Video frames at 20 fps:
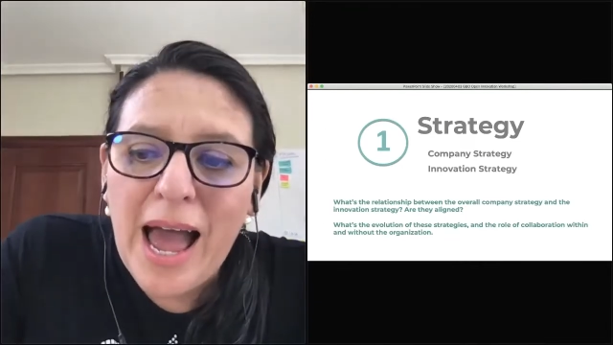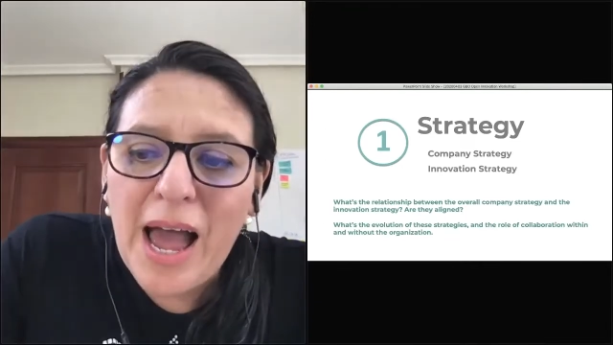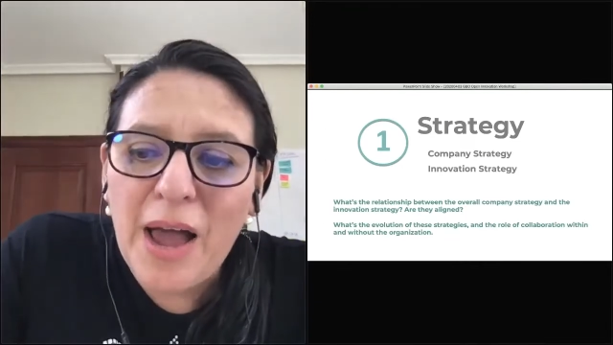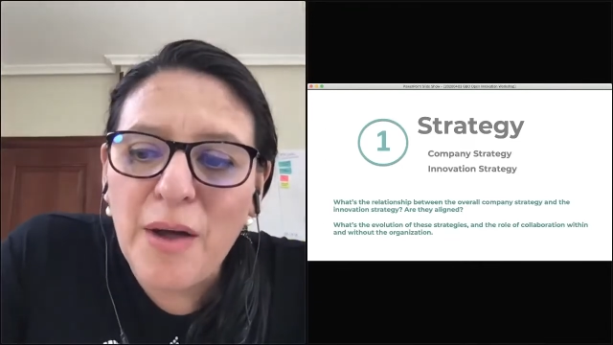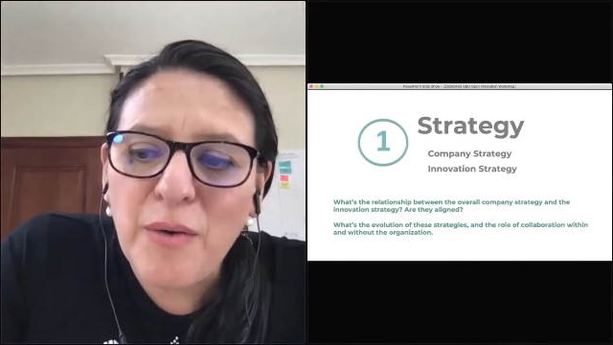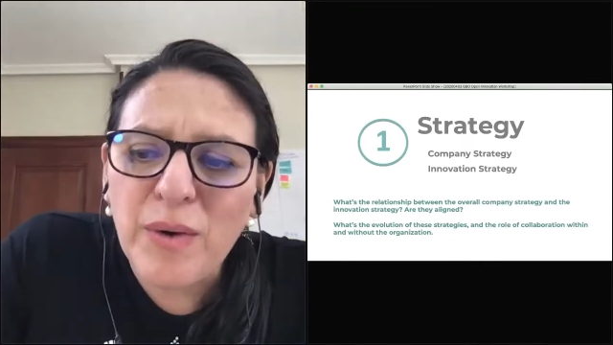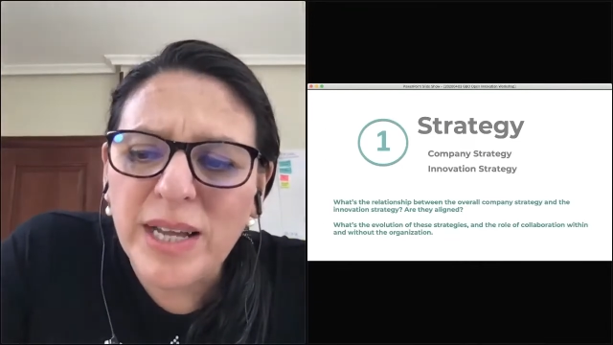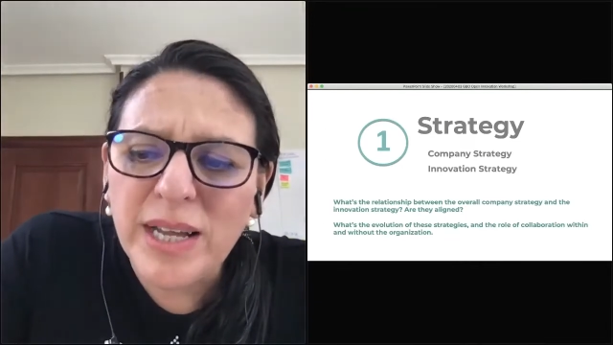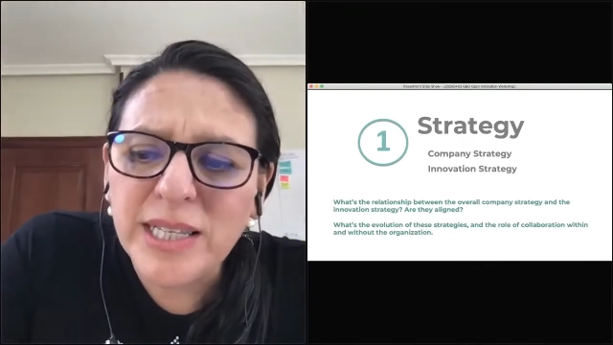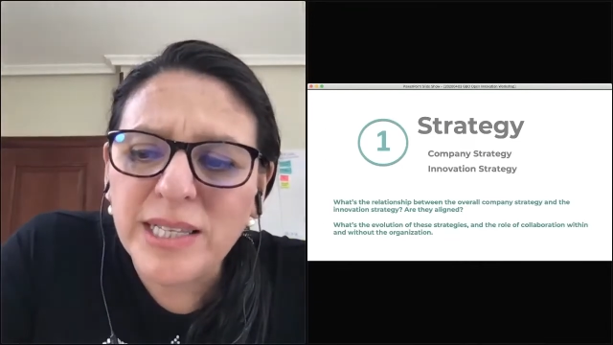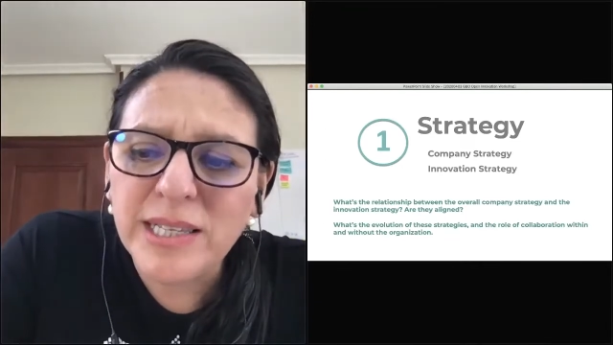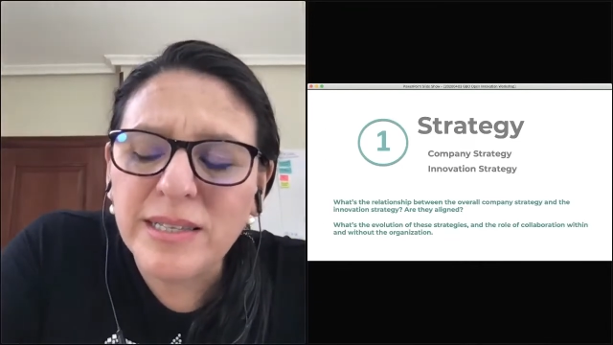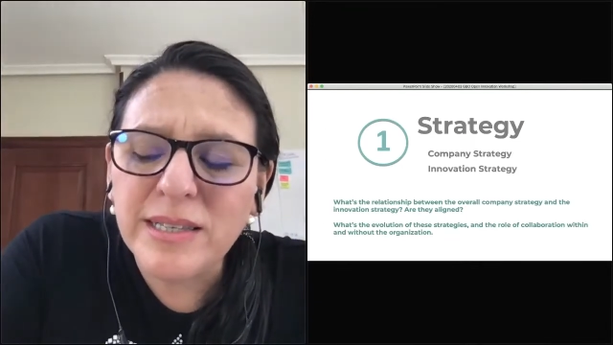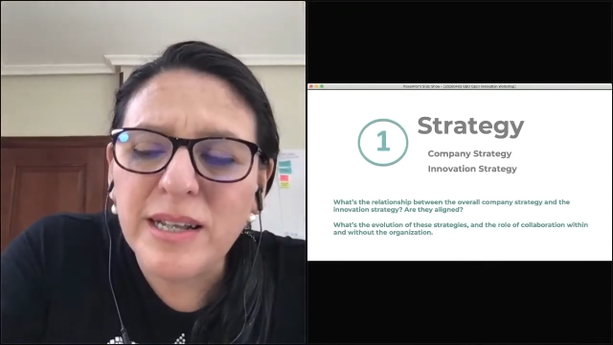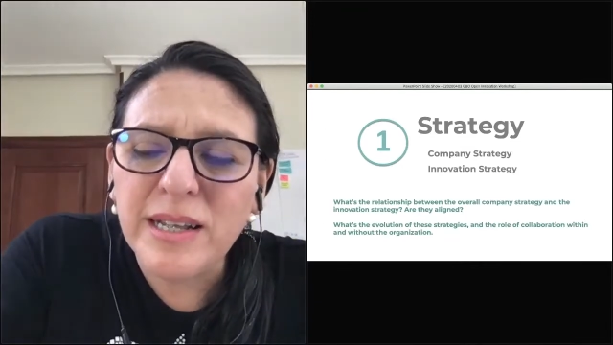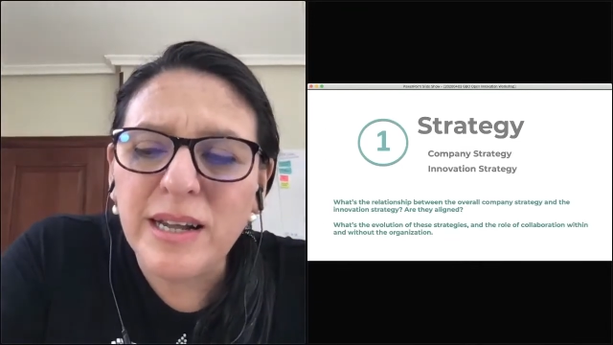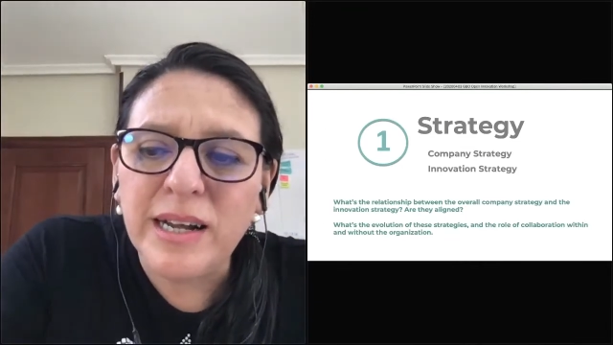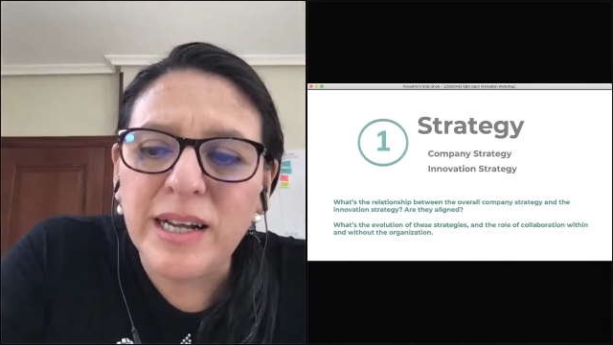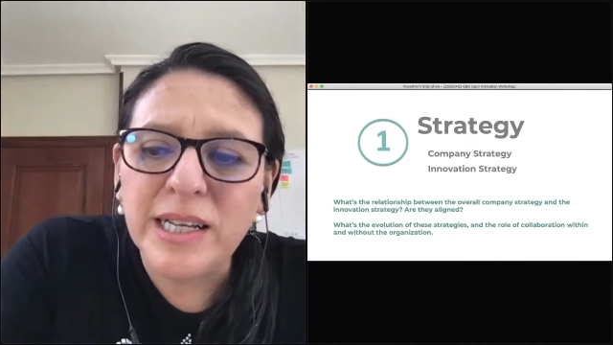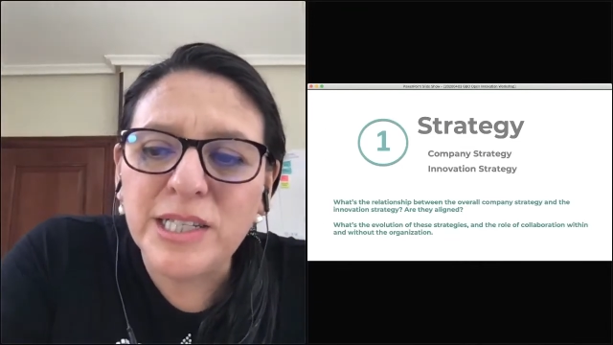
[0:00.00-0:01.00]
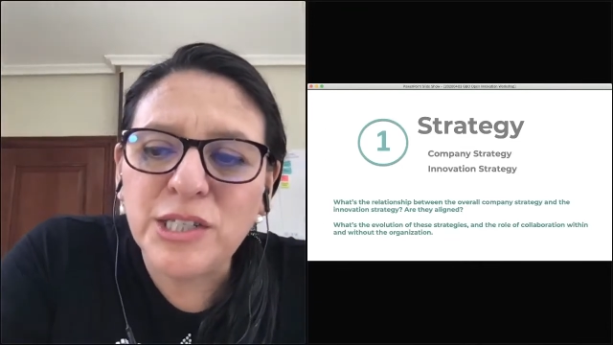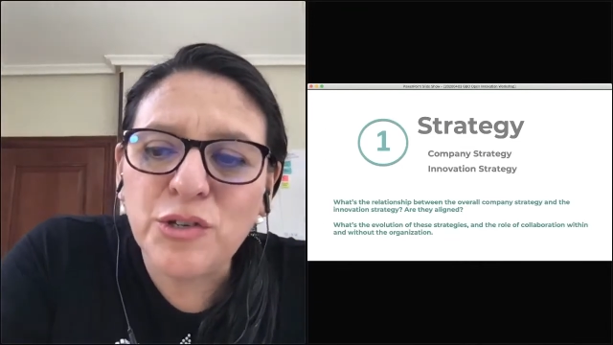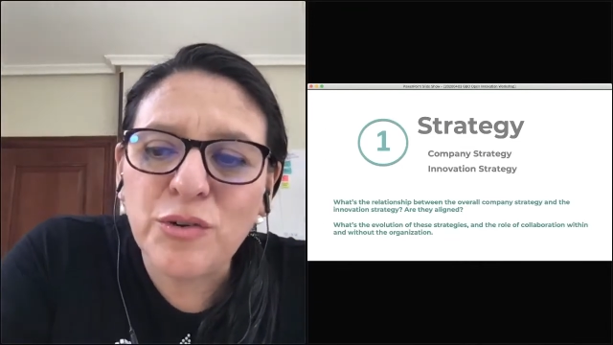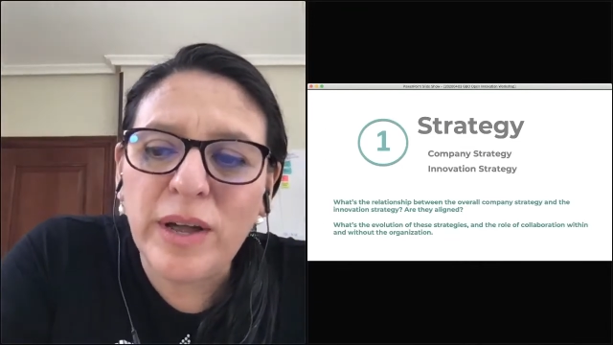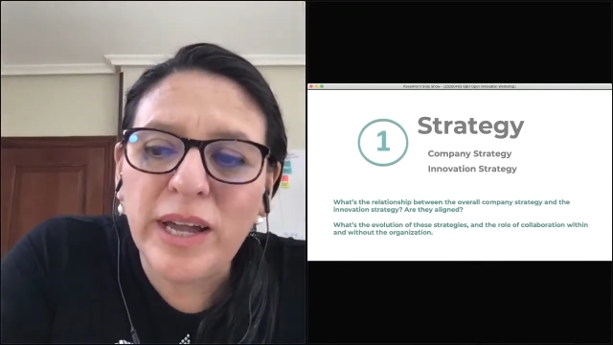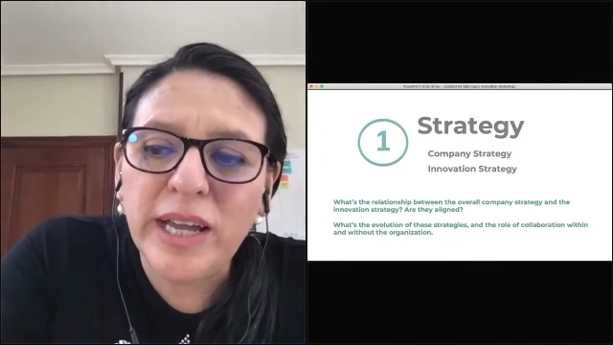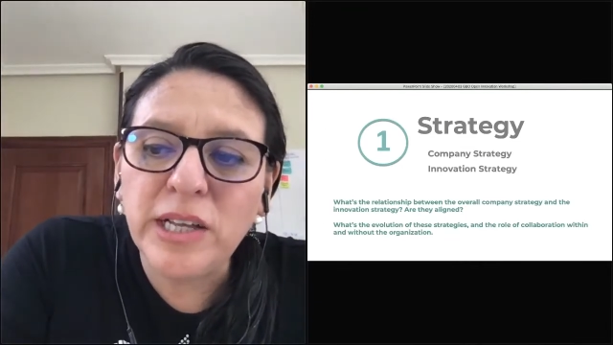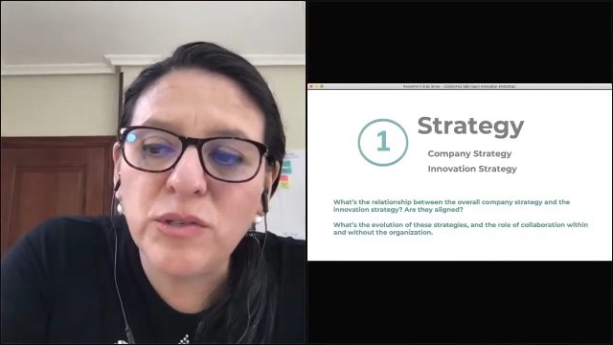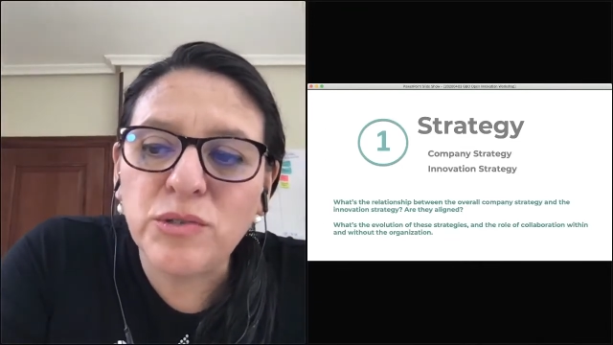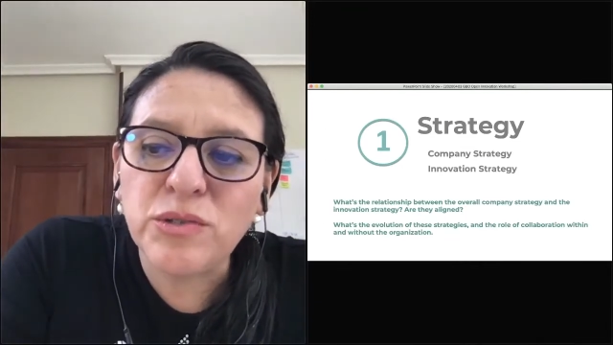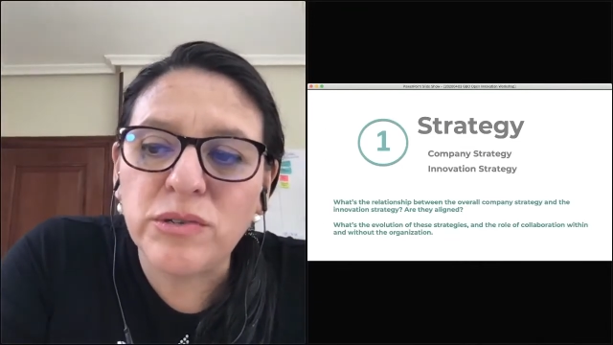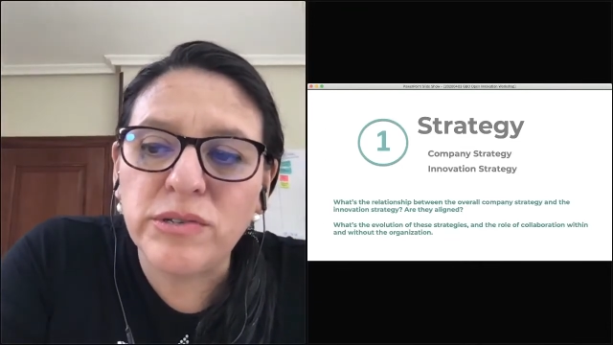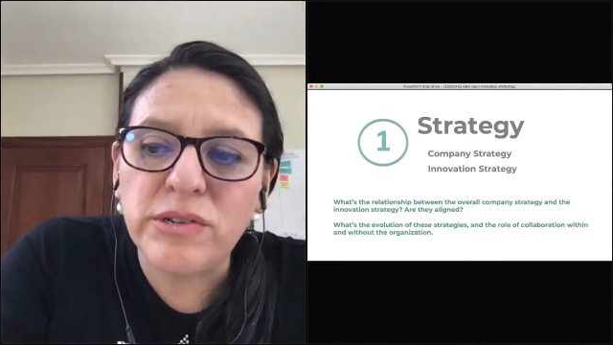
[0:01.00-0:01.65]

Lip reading: I was trying to